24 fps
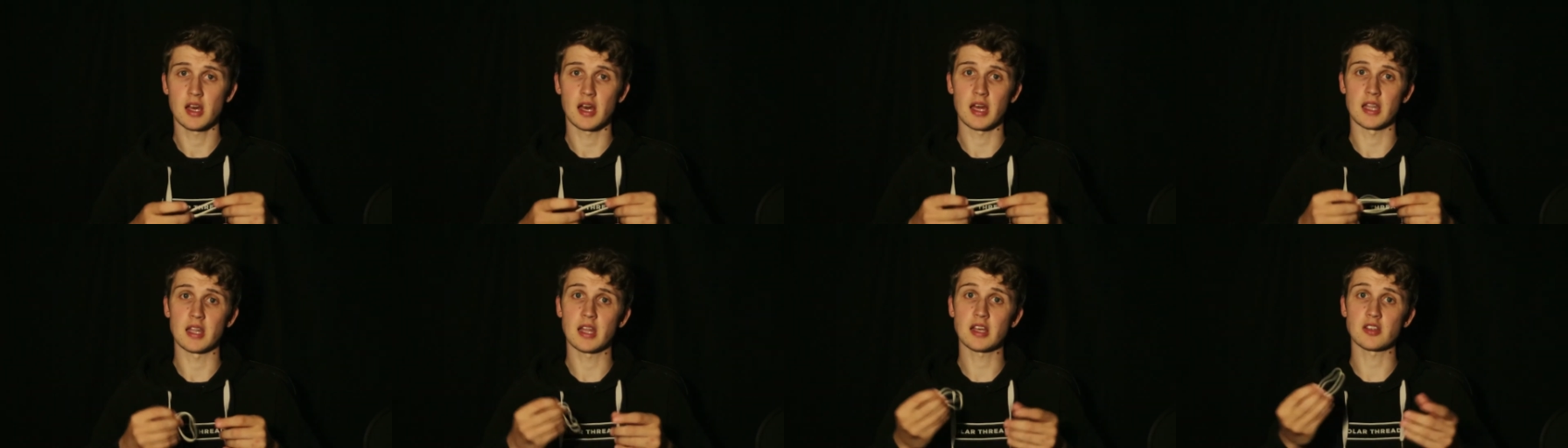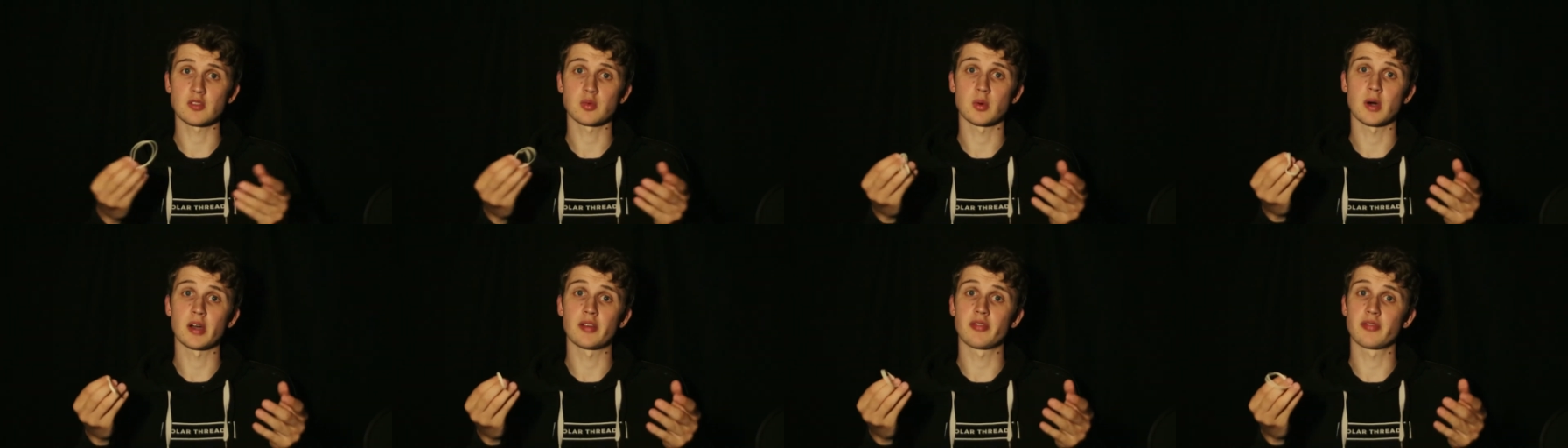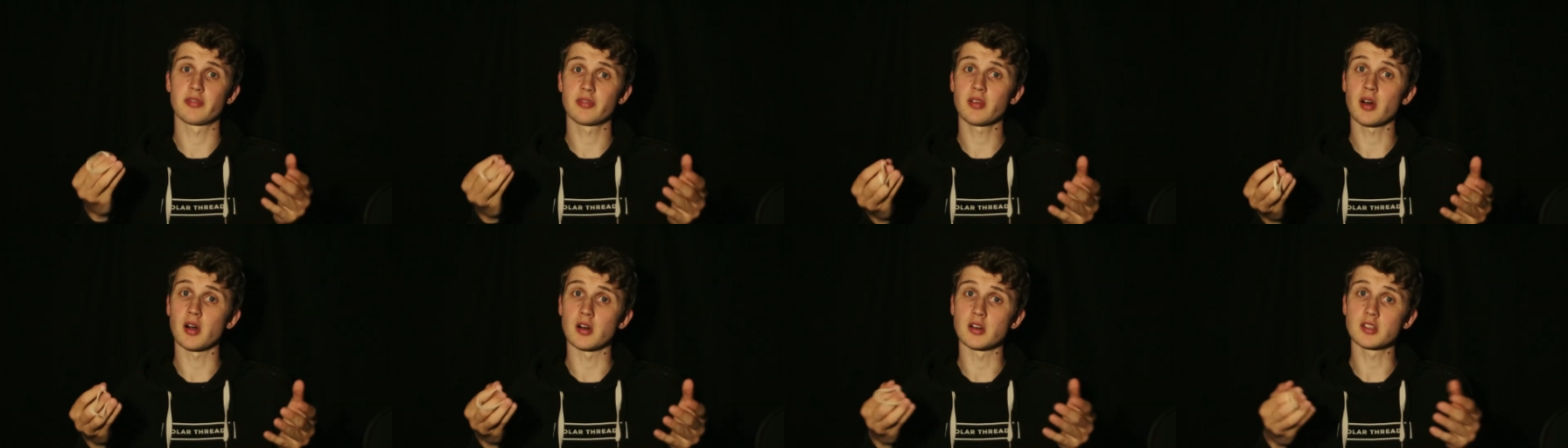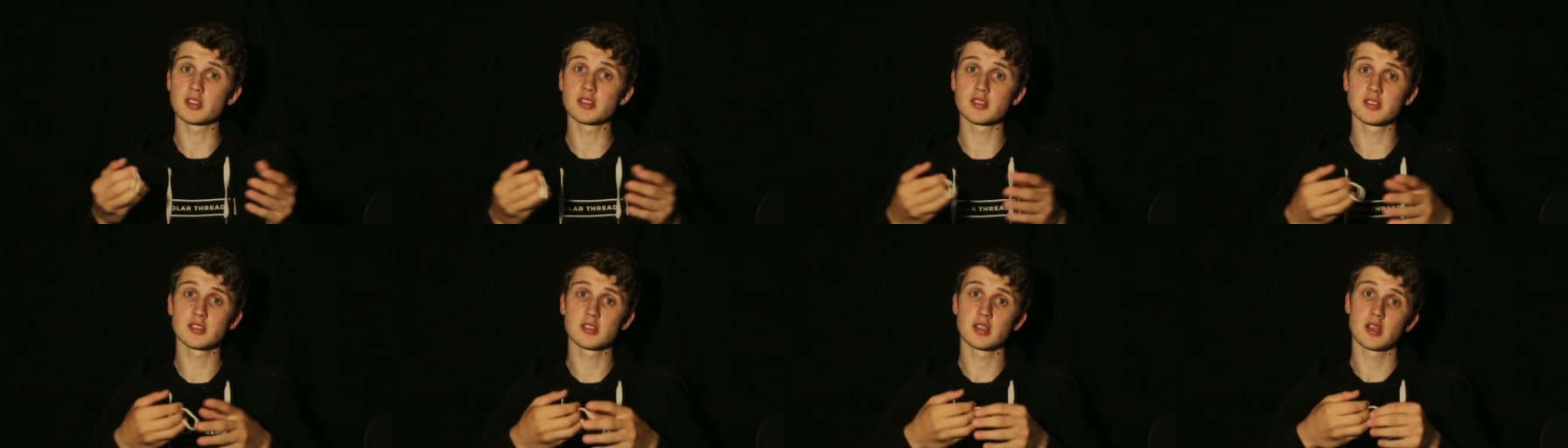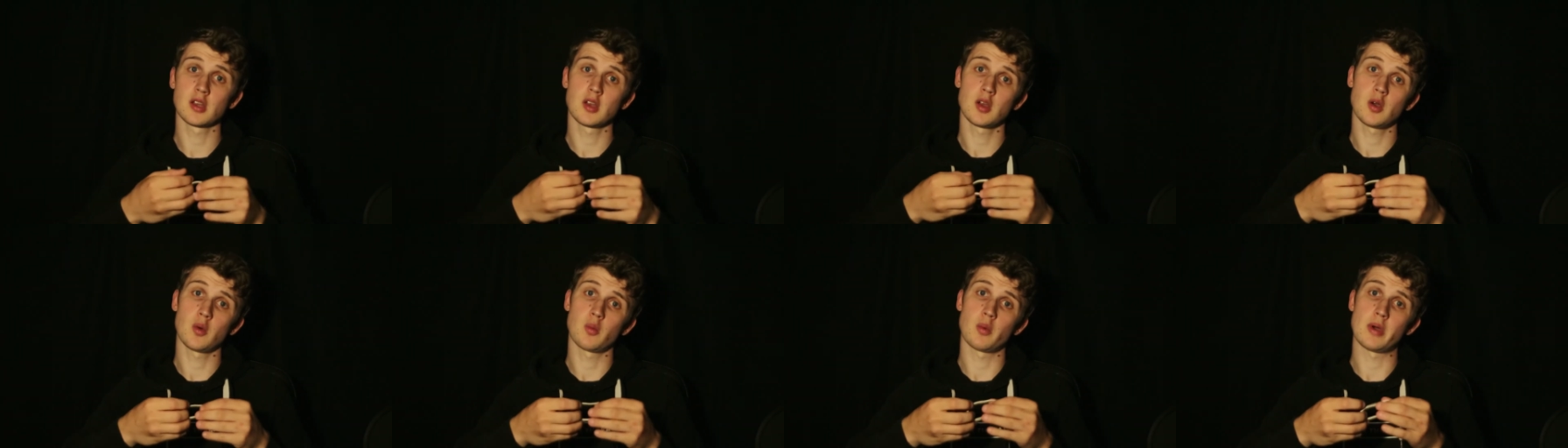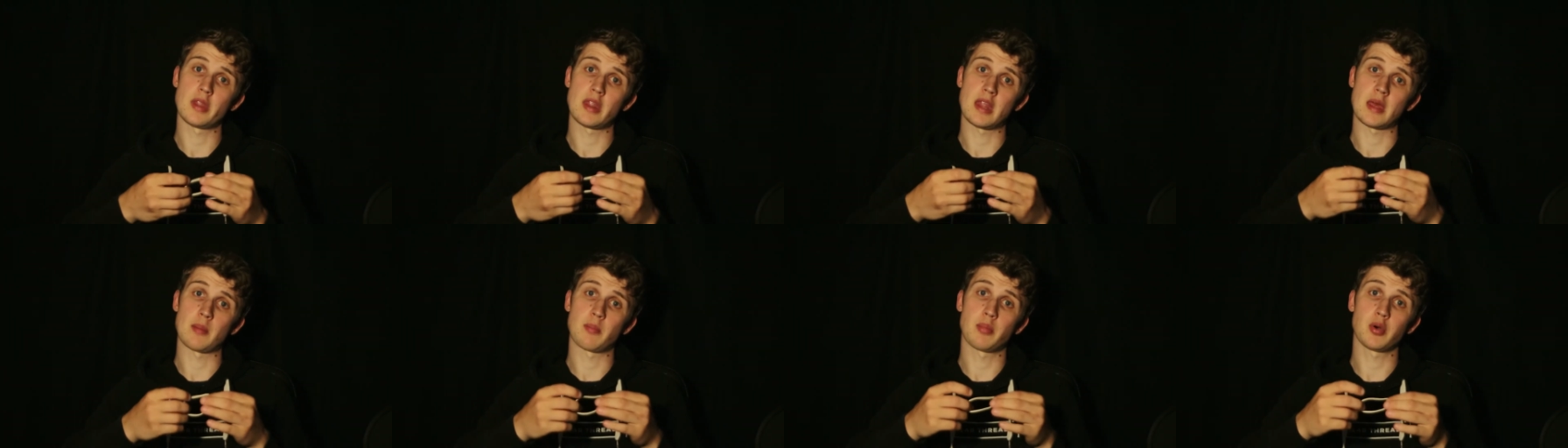and that's why frogs,
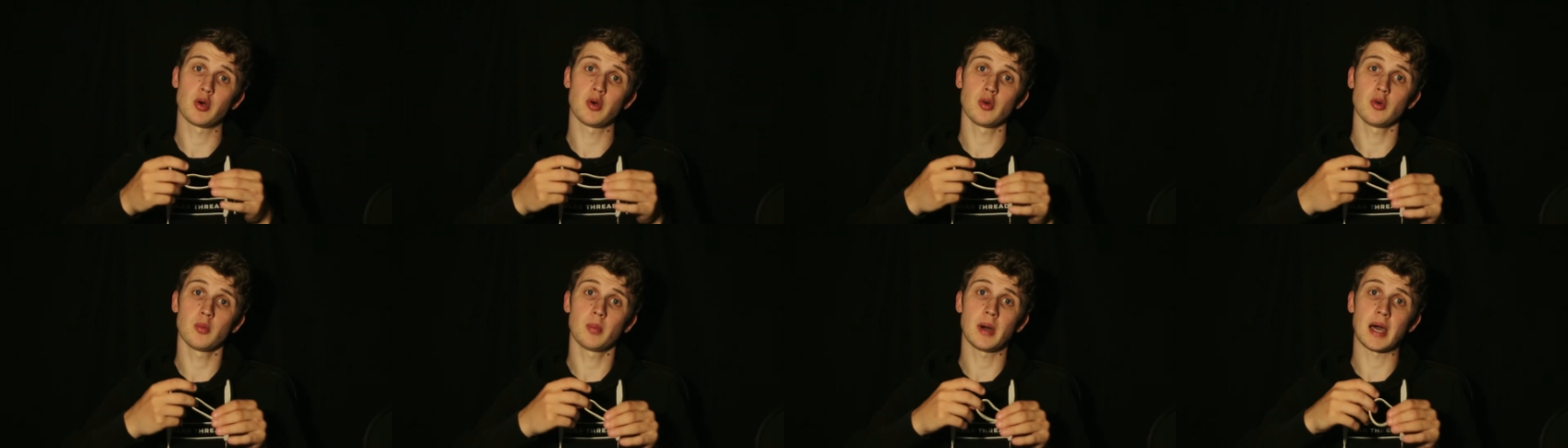when they pull